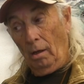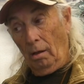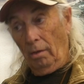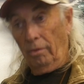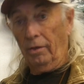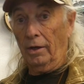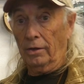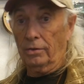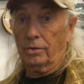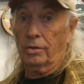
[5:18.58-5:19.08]

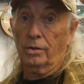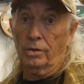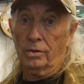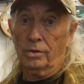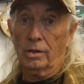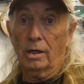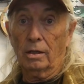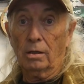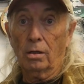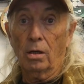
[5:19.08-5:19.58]
things are going to
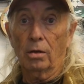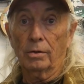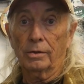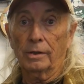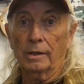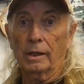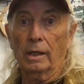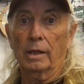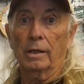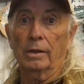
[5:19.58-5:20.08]
take longer
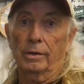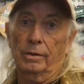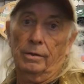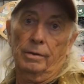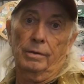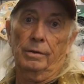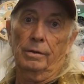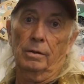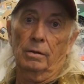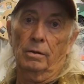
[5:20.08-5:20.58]
to get here,
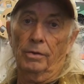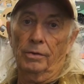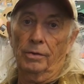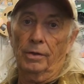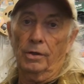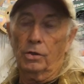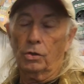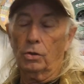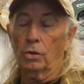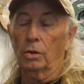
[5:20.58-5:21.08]
you know, than
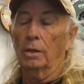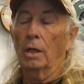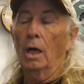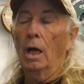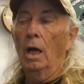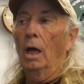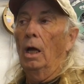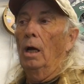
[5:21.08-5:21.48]
they should.